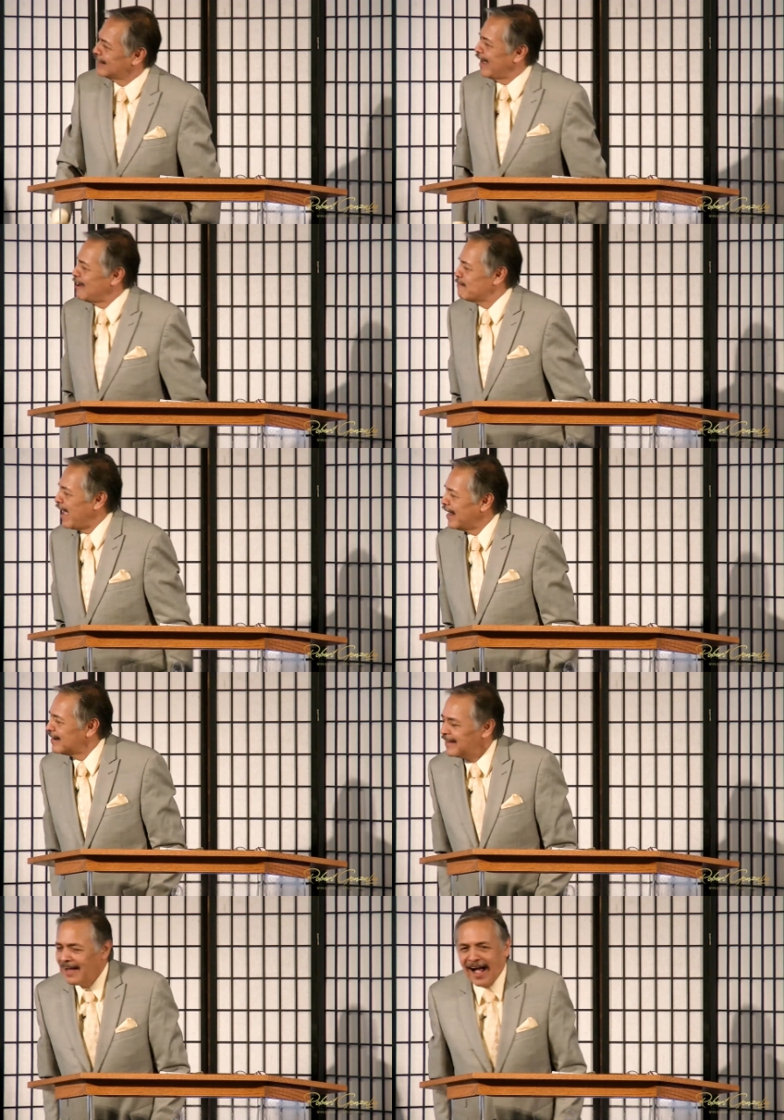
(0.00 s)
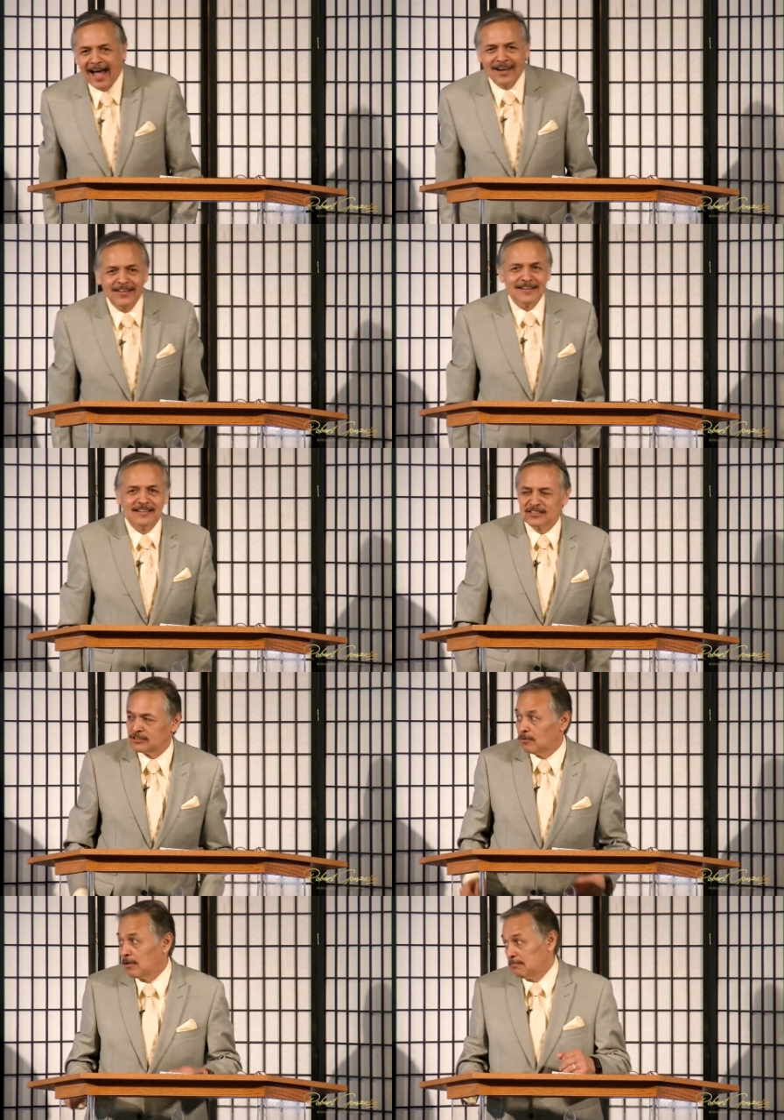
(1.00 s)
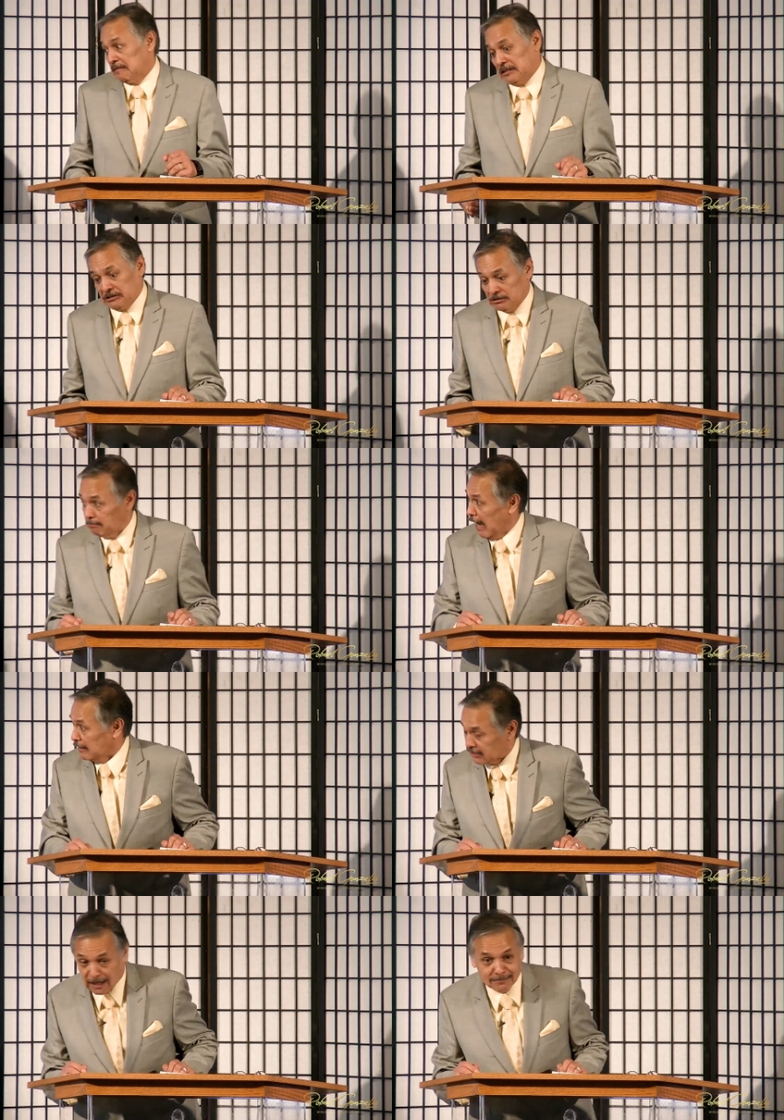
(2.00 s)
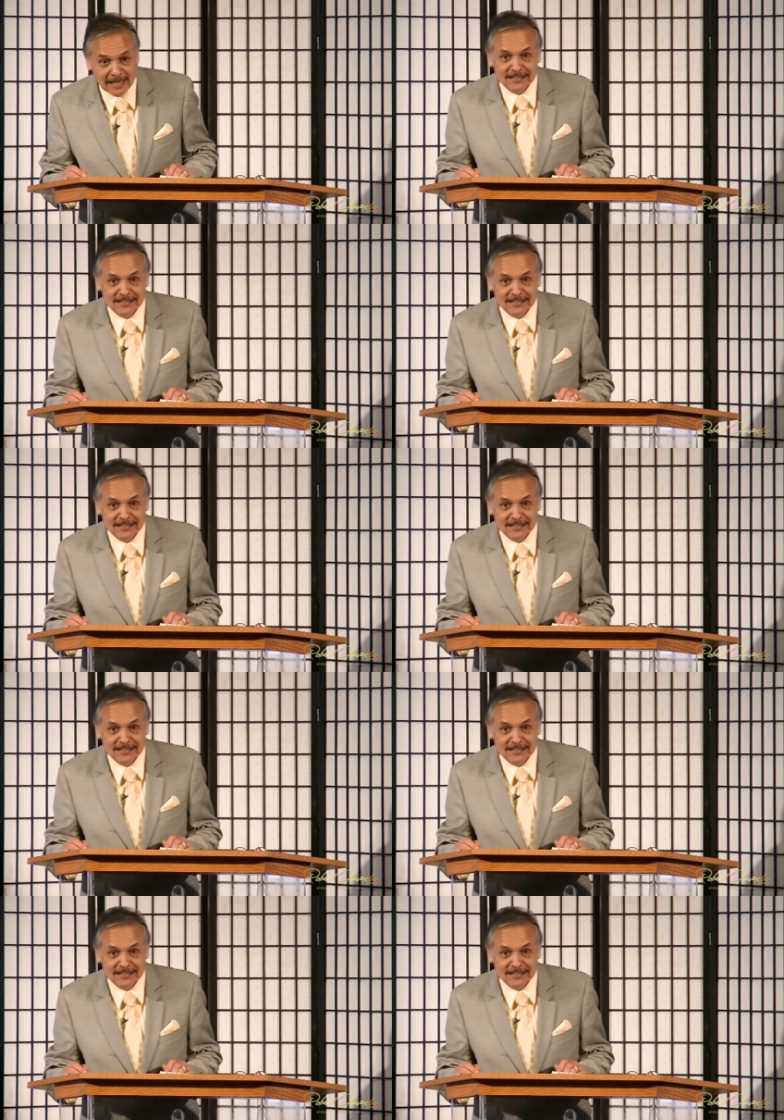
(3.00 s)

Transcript: Amen. Hallelujah. And he said, well, at least you're buying something.